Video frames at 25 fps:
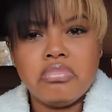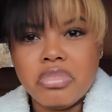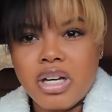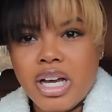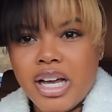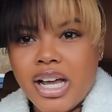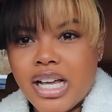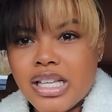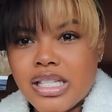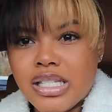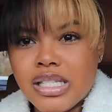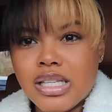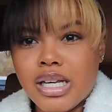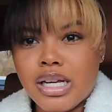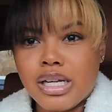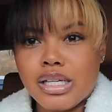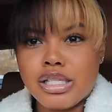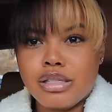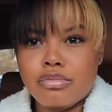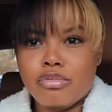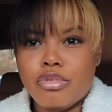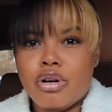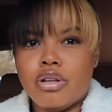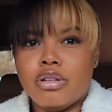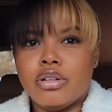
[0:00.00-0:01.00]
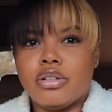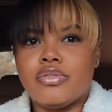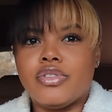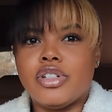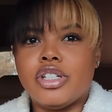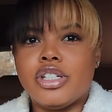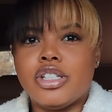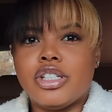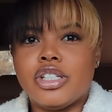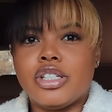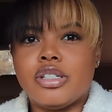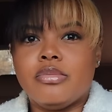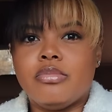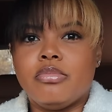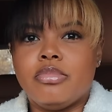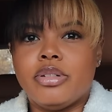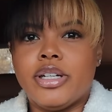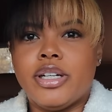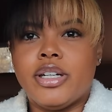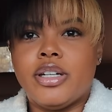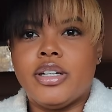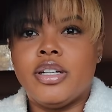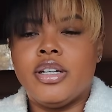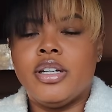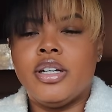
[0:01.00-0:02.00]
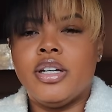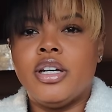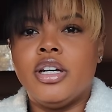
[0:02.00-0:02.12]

I guess it's like a smaller version, but